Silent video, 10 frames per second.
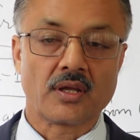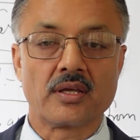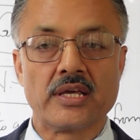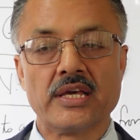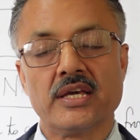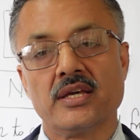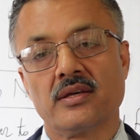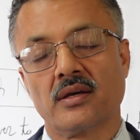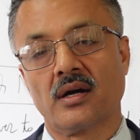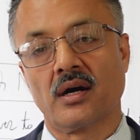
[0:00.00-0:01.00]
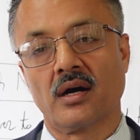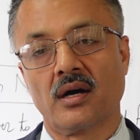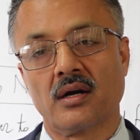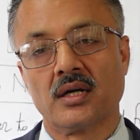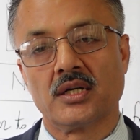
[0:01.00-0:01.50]
He
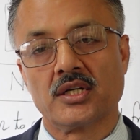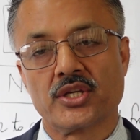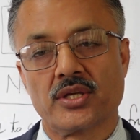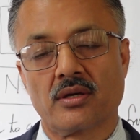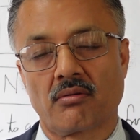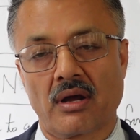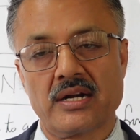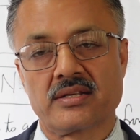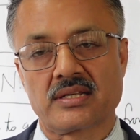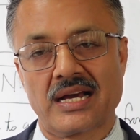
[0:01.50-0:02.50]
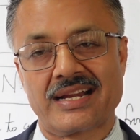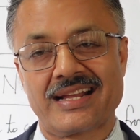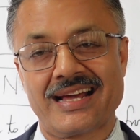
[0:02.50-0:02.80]
writes an